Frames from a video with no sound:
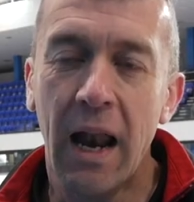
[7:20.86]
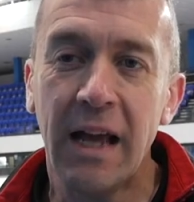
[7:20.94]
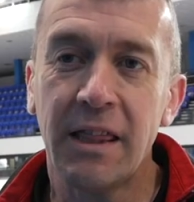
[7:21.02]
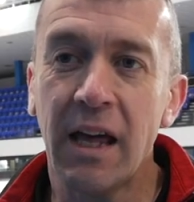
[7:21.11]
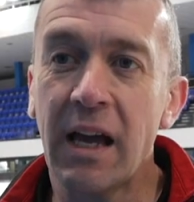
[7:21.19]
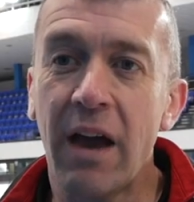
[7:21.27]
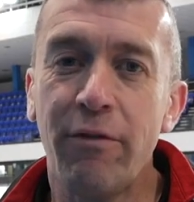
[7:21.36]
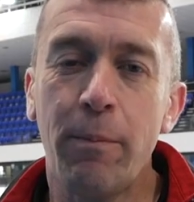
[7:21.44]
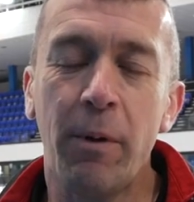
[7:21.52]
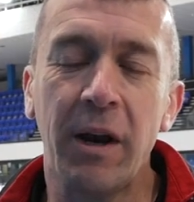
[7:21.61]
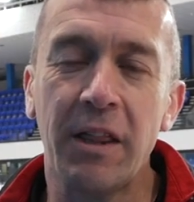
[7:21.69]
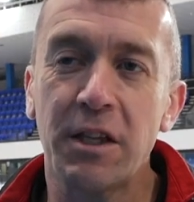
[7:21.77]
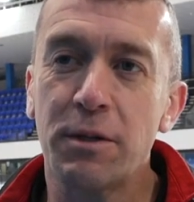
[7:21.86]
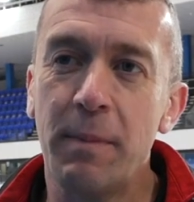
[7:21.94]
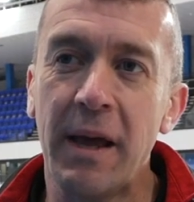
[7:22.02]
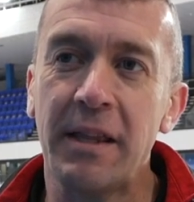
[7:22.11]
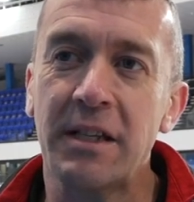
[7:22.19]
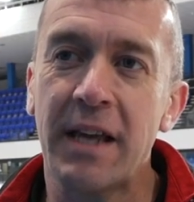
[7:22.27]
like to thank everybody that's
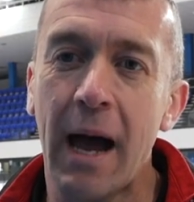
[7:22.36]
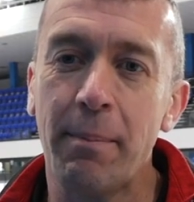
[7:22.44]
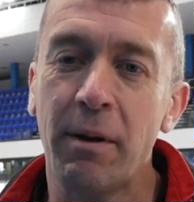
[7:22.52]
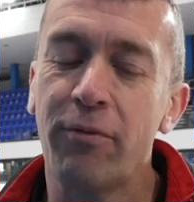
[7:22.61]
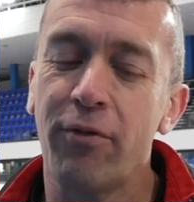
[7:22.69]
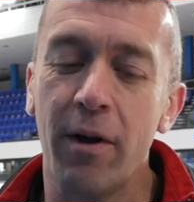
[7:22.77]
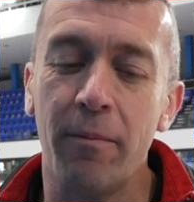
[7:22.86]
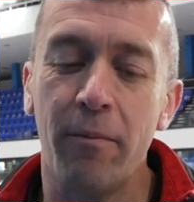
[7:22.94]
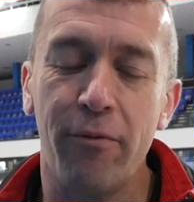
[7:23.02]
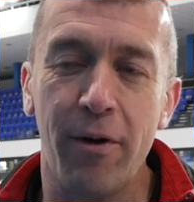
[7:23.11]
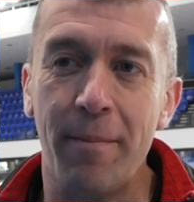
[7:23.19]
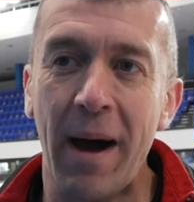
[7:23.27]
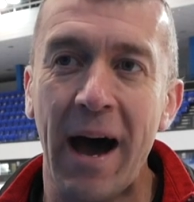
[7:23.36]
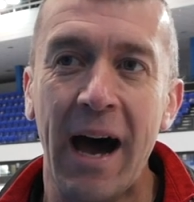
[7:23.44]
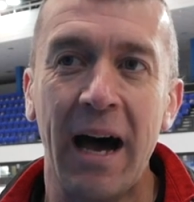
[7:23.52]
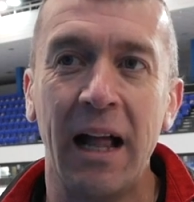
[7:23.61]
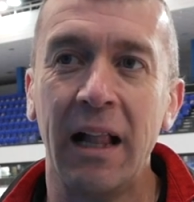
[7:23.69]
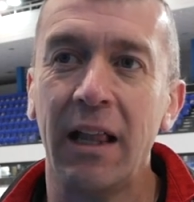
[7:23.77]
made this happen, from
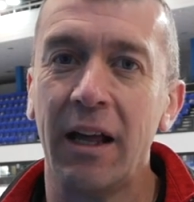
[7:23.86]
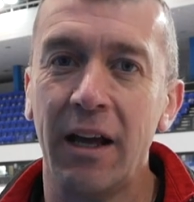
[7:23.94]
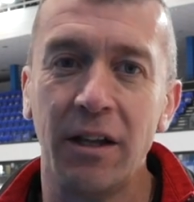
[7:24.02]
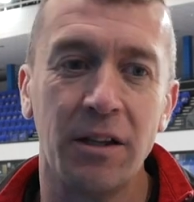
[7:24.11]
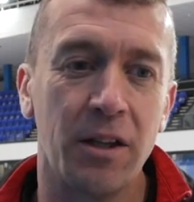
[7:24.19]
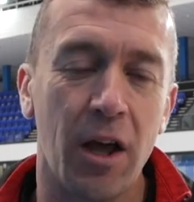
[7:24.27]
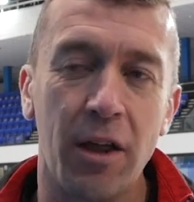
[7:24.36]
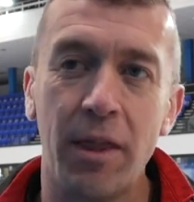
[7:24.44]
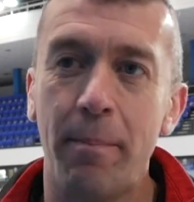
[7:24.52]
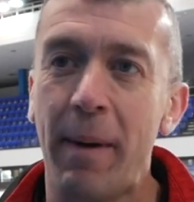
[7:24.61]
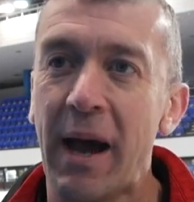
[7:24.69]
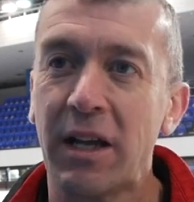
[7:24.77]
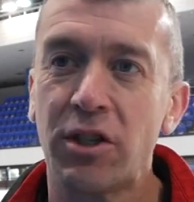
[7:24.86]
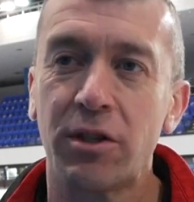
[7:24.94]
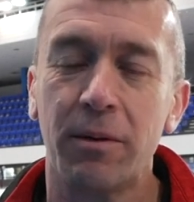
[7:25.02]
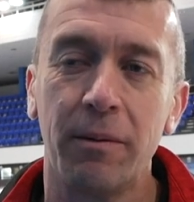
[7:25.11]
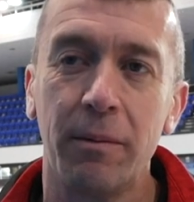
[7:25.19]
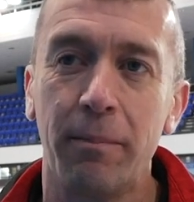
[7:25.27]
Al and the
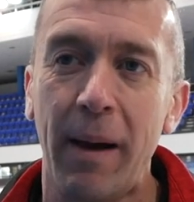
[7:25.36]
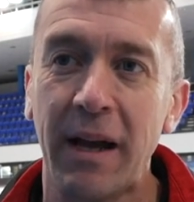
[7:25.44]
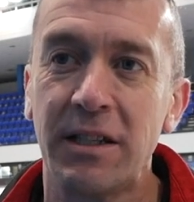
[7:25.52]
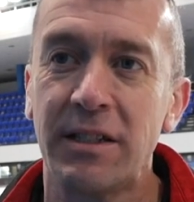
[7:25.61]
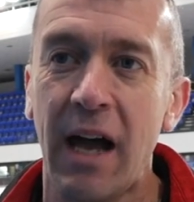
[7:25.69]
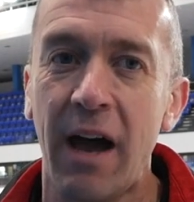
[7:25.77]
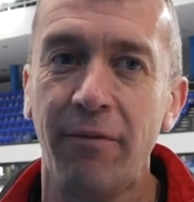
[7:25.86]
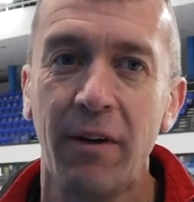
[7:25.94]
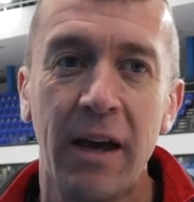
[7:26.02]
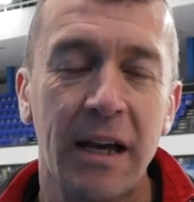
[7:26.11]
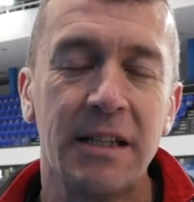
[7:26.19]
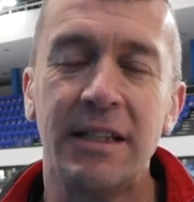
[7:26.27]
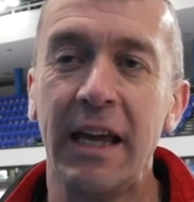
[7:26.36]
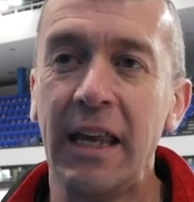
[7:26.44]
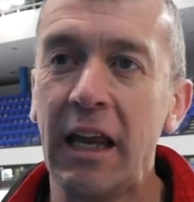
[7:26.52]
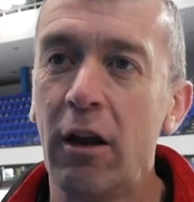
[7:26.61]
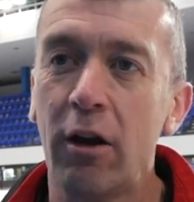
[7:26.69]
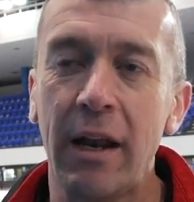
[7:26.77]
back staff,
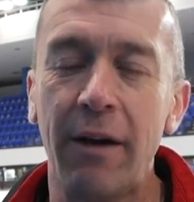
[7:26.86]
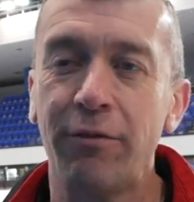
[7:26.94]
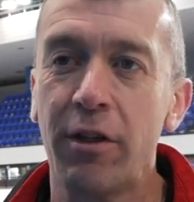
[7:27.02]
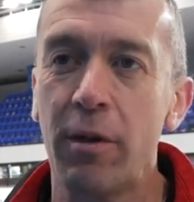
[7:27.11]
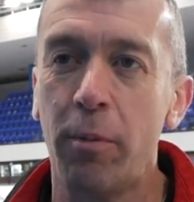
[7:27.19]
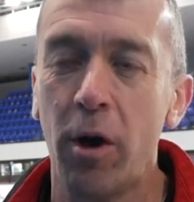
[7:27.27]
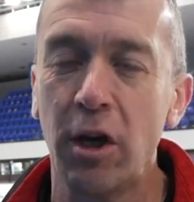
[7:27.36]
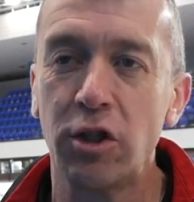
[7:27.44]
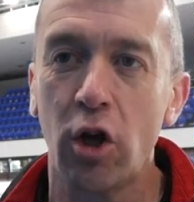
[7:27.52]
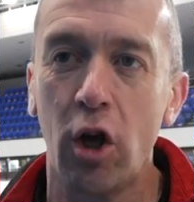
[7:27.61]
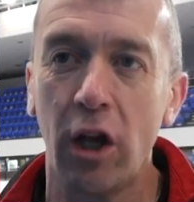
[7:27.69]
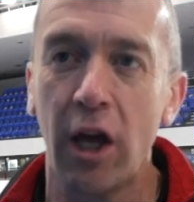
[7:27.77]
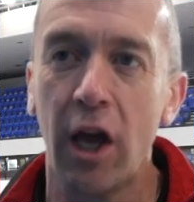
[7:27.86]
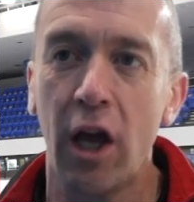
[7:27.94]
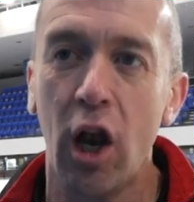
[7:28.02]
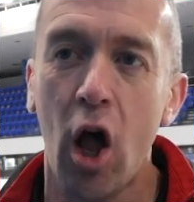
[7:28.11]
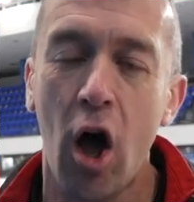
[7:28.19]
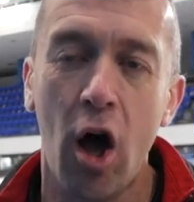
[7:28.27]
Sadie looking after the boys all
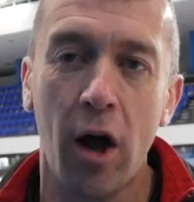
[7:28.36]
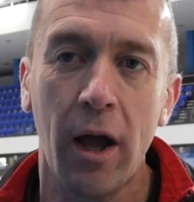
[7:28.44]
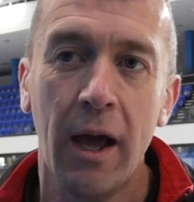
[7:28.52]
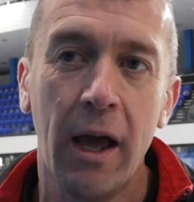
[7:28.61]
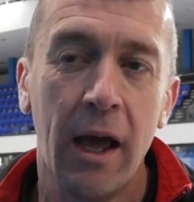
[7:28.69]
year long,